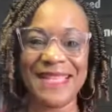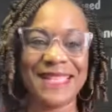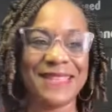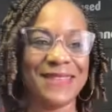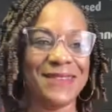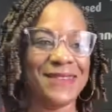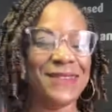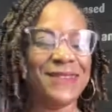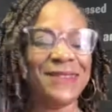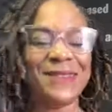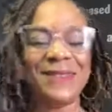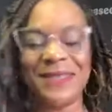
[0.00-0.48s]

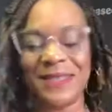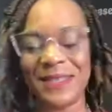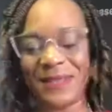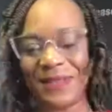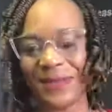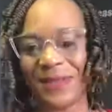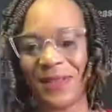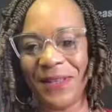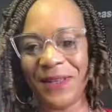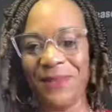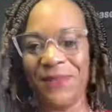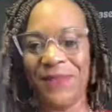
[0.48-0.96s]
So it's
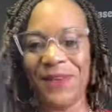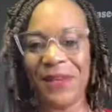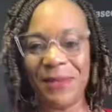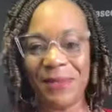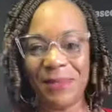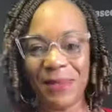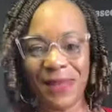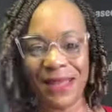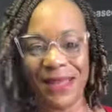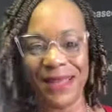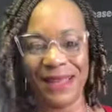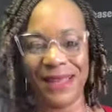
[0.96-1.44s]
really fun
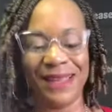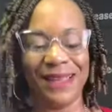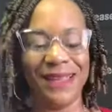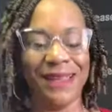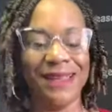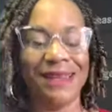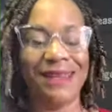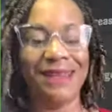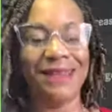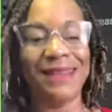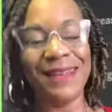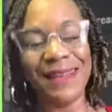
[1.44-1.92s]
being in
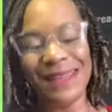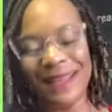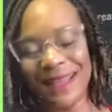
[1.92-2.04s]
here.